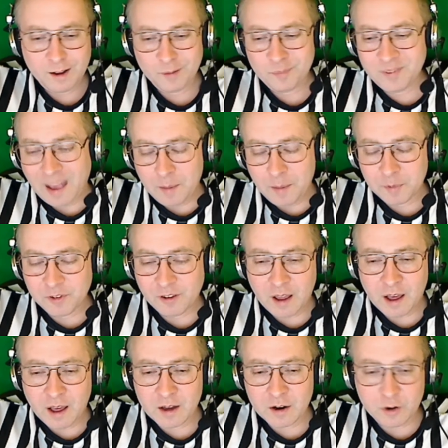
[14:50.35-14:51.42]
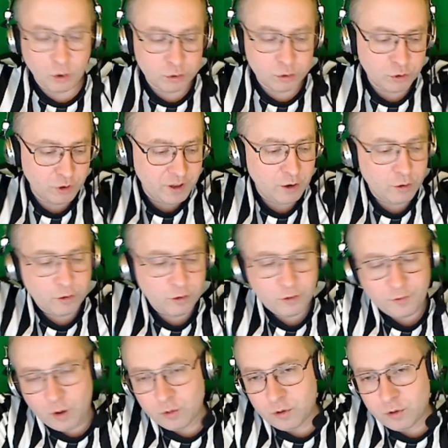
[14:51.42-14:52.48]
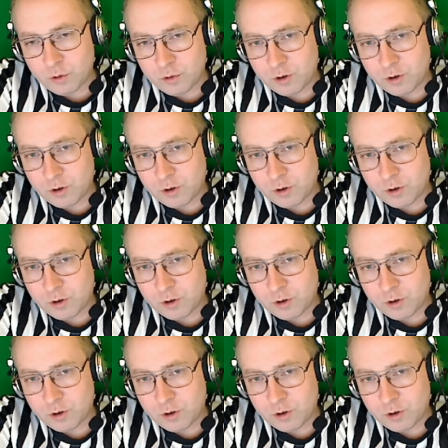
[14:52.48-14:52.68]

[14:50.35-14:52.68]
This happens a lot on older gear. The Velcro